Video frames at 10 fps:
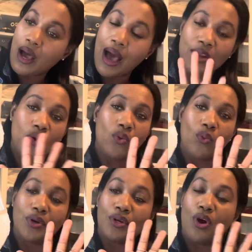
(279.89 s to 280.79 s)
I
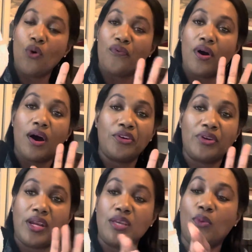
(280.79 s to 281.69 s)
don't want to go for
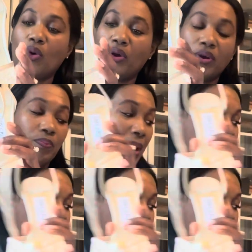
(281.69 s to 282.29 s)
100 anymore.